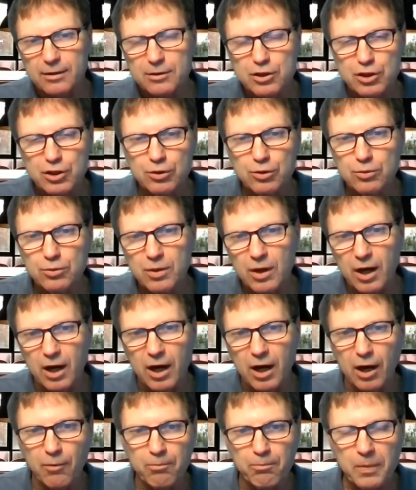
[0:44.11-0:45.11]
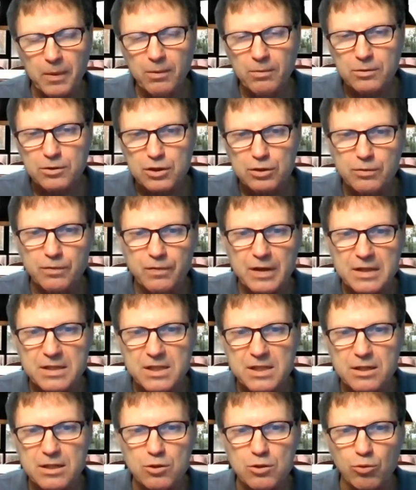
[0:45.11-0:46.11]
two
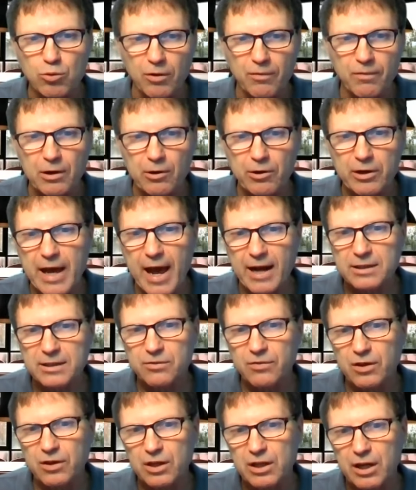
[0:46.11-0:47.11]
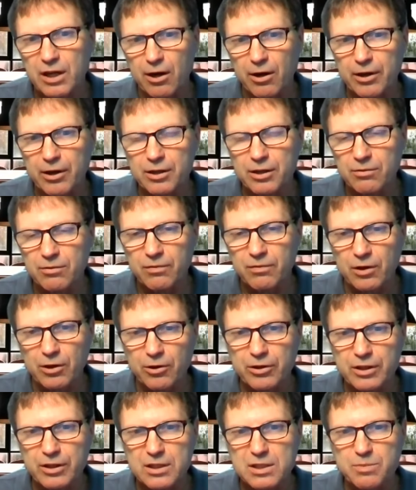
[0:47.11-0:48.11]
VCs who are very active in the area and
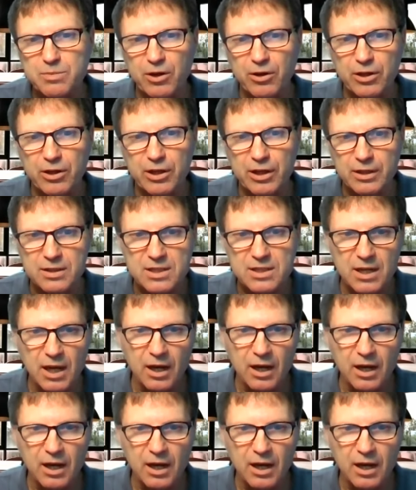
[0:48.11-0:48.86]
very experienced.